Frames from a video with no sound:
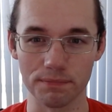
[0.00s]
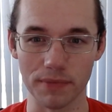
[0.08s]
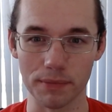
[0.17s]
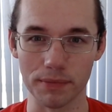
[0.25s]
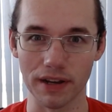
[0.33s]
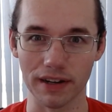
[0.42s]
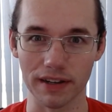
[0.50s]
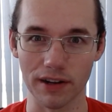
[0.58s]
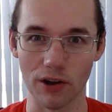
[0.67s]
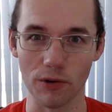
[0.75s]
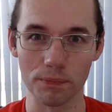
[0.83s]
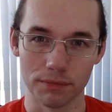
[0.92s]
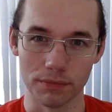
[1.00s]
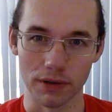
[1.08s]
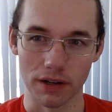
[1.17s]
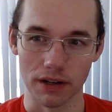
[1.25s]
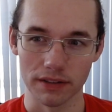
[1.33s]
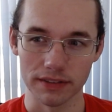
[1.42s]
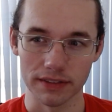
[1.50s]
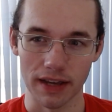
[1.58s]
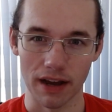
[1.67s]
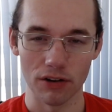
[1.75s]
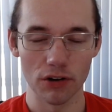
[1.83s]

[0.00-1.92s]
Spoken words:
maybe I can help. But yeah,